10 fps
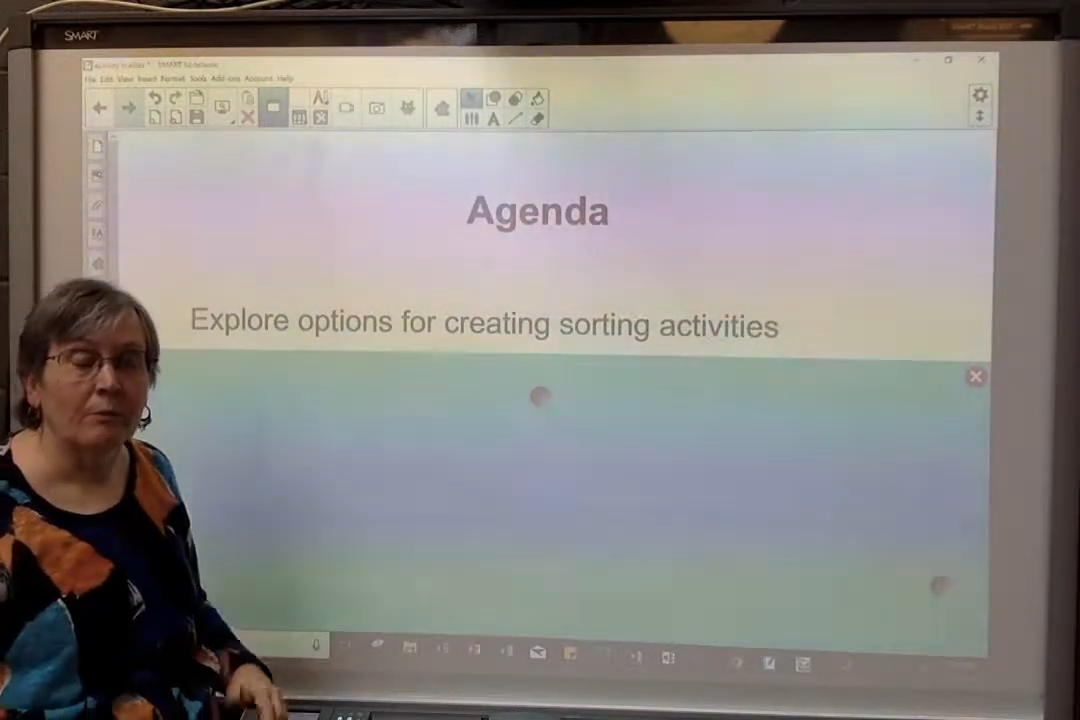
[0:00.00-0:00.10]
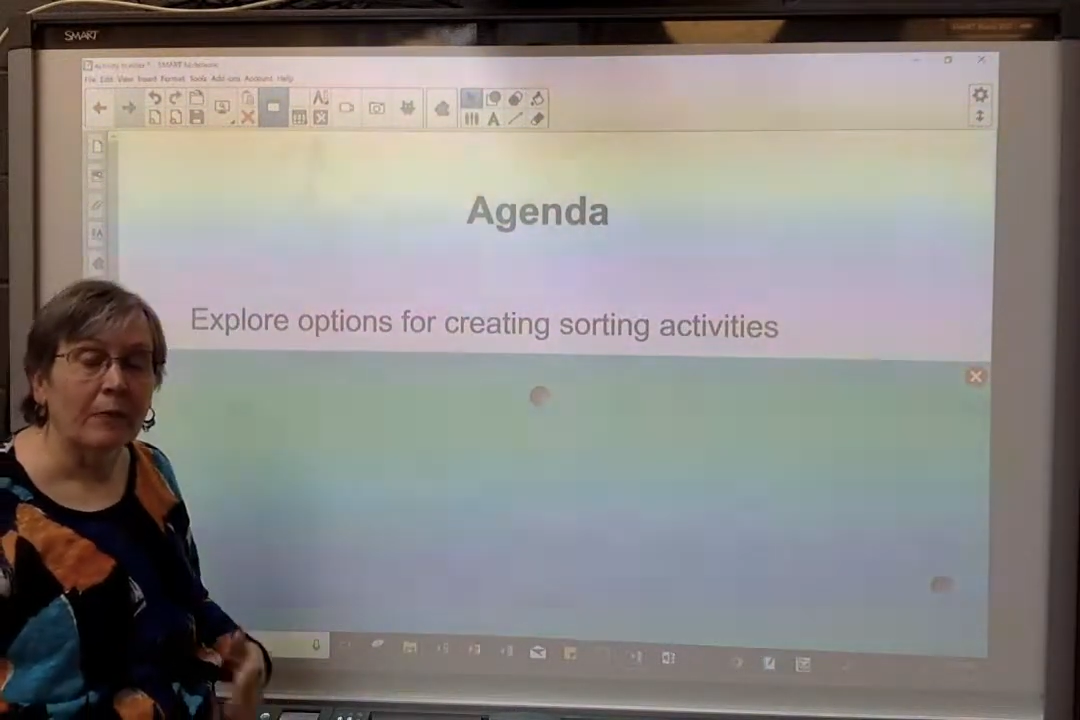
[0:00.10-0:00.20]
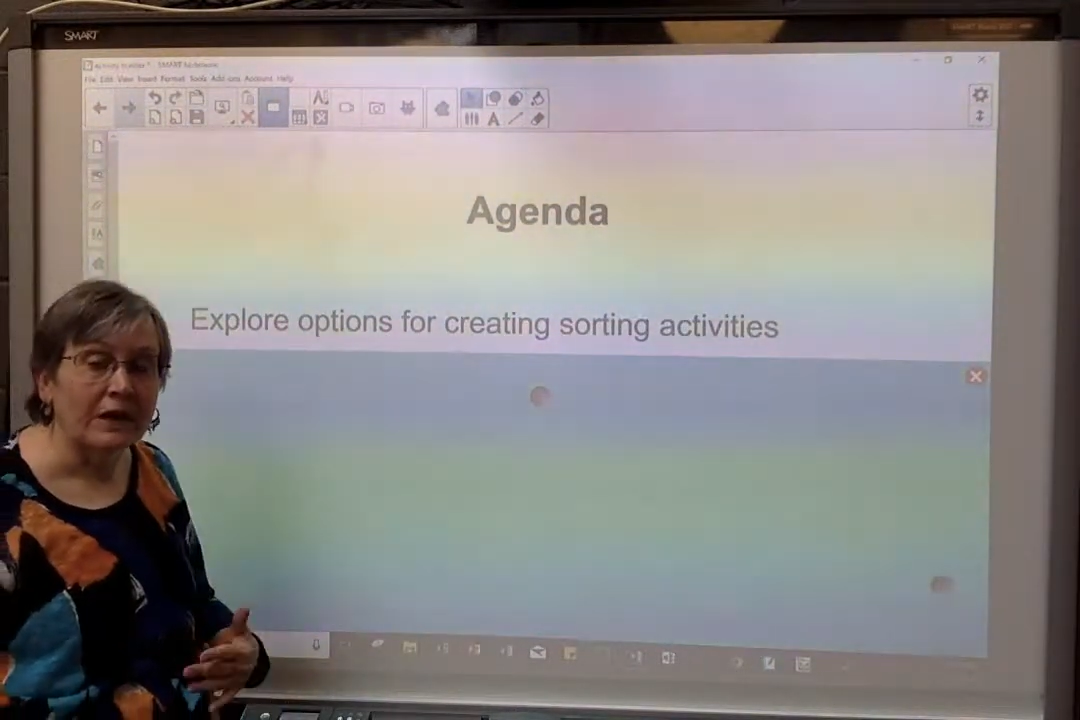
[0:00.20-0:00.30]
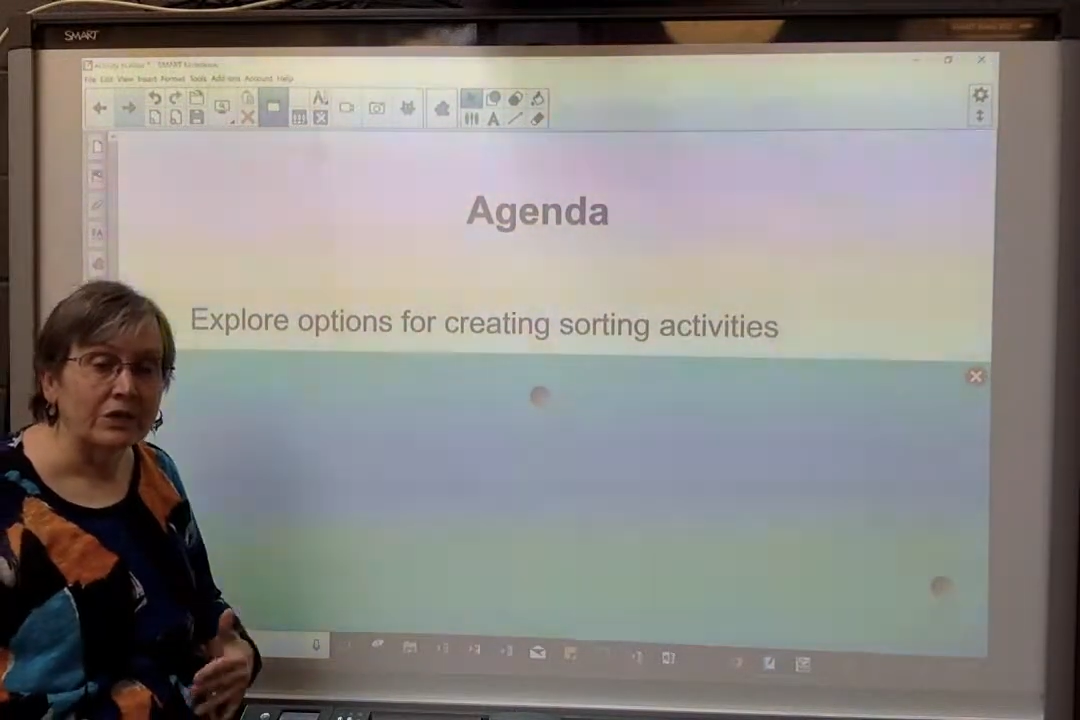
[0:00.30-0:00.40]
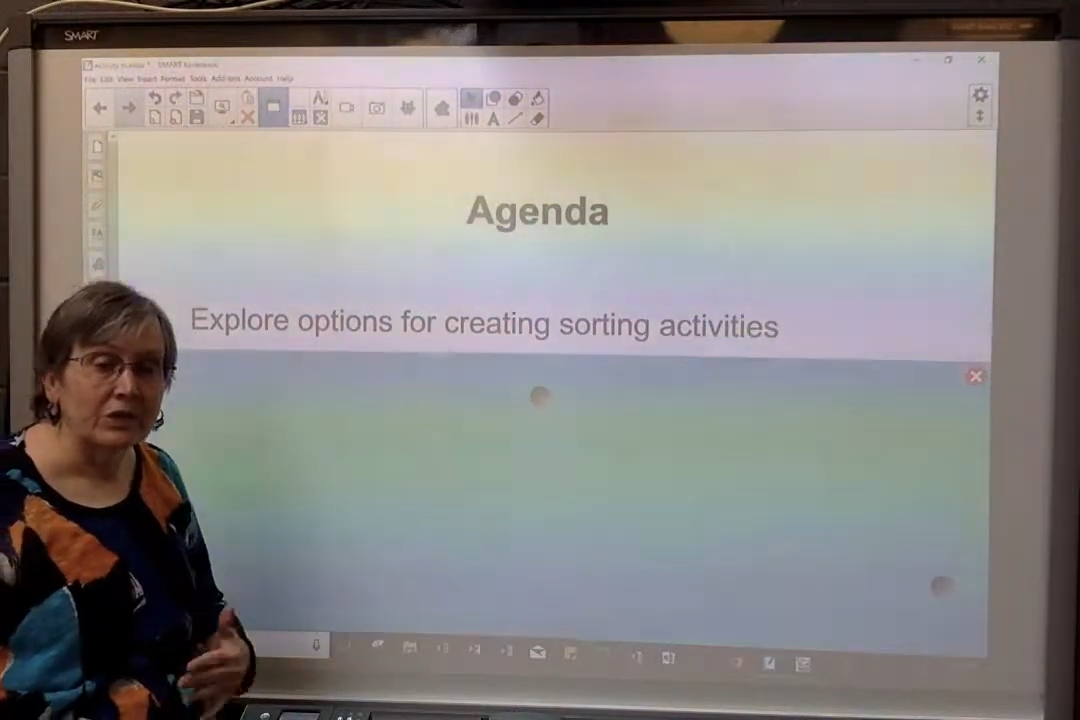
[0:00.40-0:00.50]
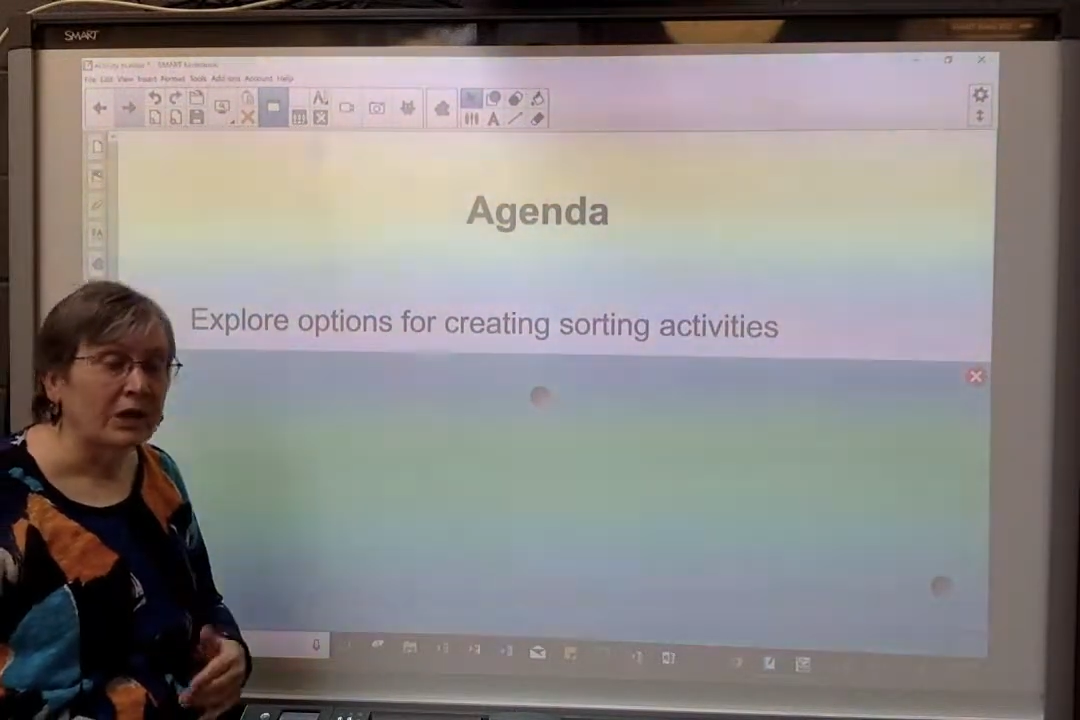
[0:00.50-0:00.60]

matching